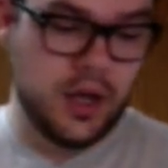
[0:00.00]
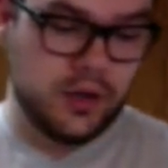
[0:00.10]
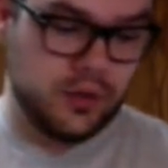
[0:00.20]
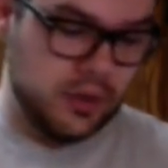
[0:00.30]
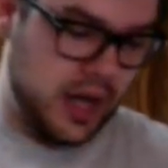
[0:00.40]

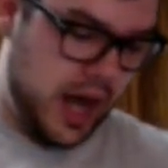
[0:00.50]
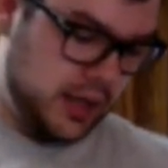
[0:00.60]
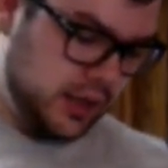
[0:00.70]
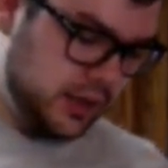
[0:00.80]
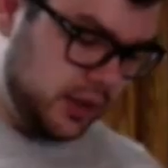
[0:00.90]
So we're going to add
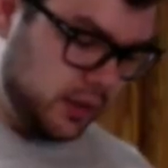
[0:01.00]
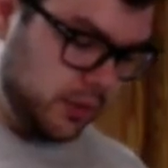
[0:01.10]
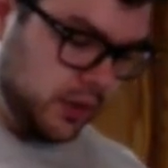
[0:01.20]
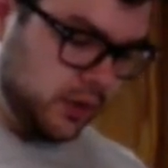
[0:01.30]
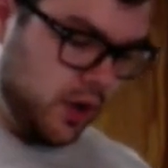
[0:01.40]
just a little
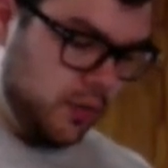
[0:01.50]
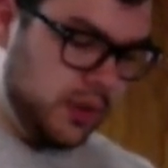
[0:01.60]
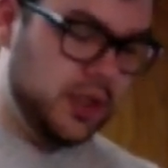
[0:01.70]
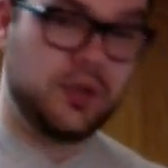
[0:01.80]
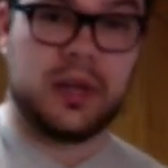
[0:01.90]
bit of salt
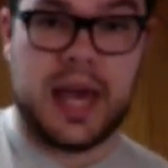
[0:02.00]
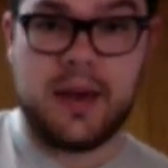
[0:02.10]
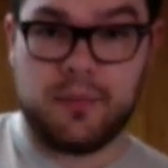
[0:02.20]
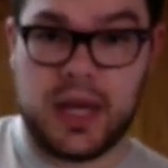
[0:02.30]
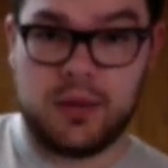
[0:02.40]
because you
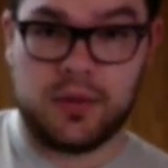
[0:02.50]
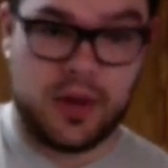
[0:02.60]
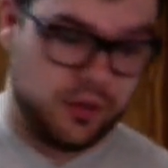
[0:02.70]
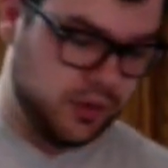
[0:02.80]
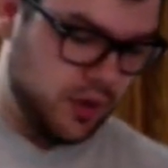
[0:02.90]
can't bake
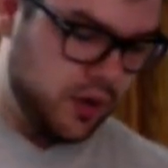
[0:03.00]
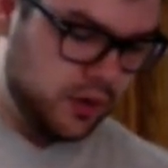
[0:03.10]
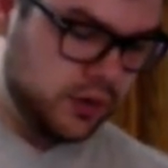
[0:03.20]
without salt.